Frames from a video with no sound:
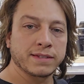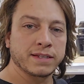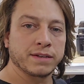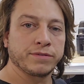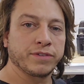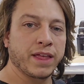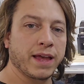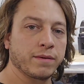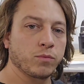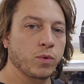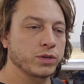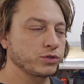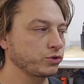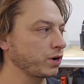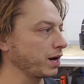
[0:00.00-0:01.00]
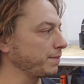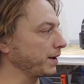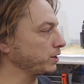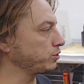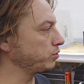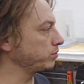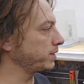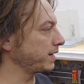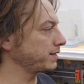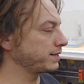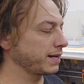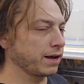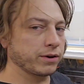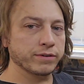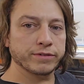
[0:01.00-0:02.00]
That's it for that. Wasn't trying to make too
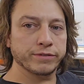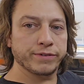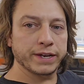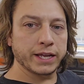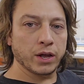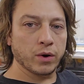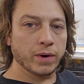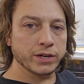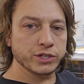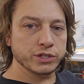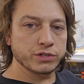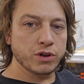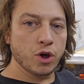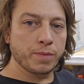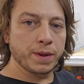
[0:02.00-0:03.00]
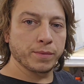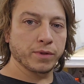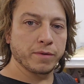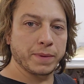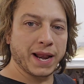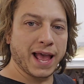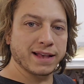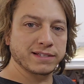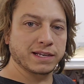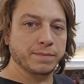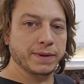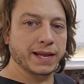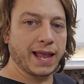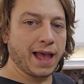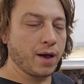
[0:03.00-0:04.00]
detailed of a video. I just know people have been
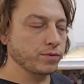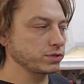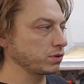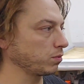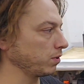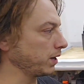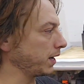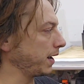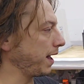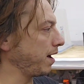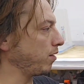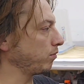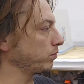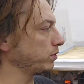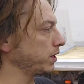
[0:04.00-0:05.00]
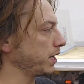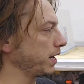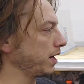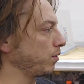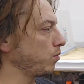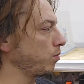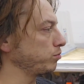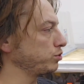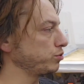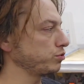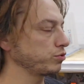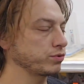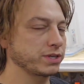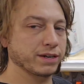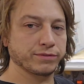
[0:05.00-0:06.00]
asking me, how is it working out? Uh, what would
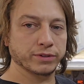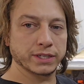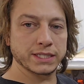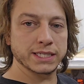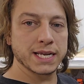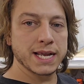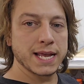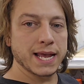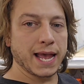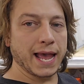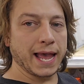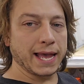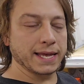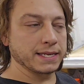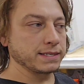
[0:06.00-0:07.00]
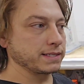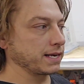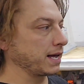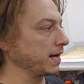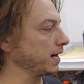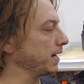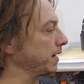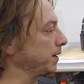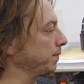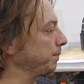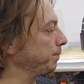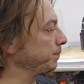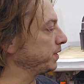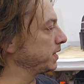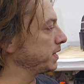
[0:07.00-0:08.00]
you do different? And
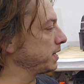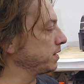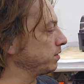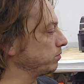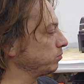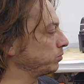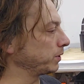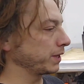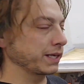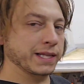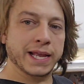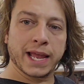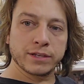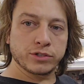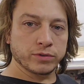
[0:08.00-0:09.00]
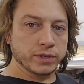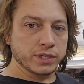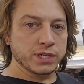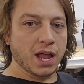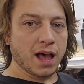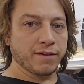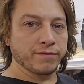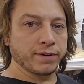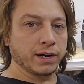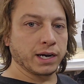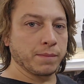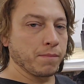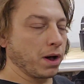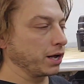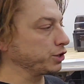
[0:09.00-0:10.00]
um, really the answer is not
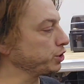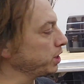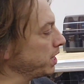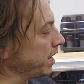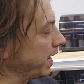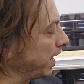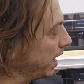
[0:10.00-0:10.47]
very much.